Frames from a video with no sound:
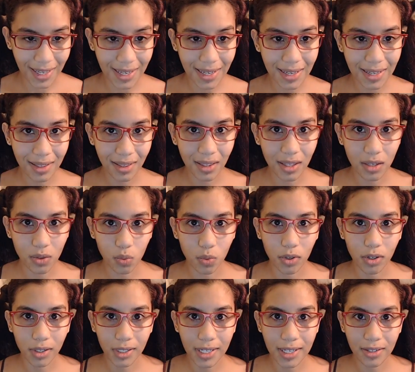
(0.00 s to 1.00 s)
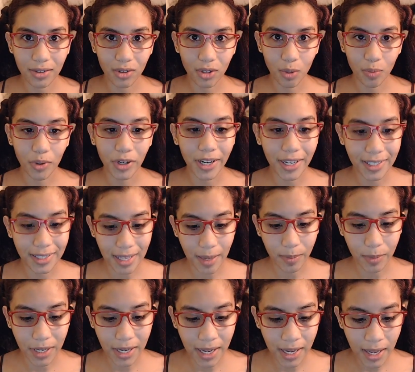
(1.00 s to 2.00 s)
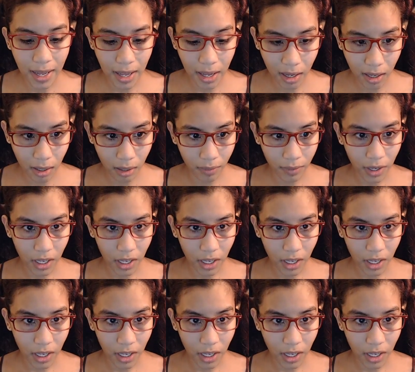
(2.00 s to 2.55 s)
This world is super accepting of